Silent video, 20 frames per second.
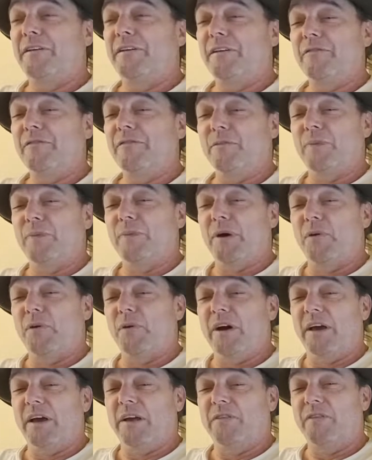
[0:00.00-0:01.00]
from my
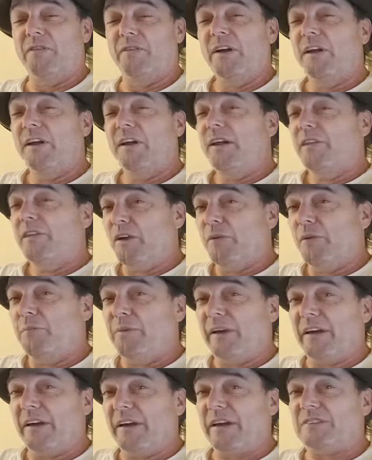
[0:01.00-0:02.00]
wife that a
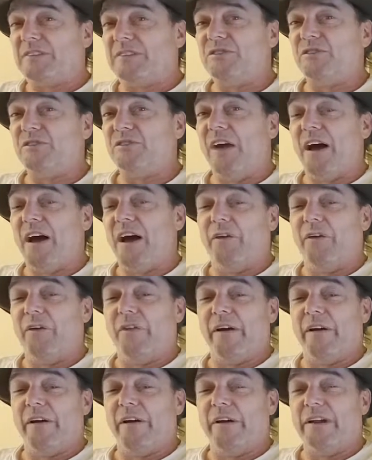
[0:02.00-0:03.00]
big issue down
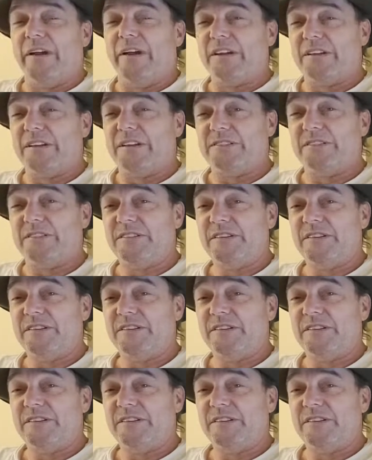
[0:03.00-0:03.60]
there is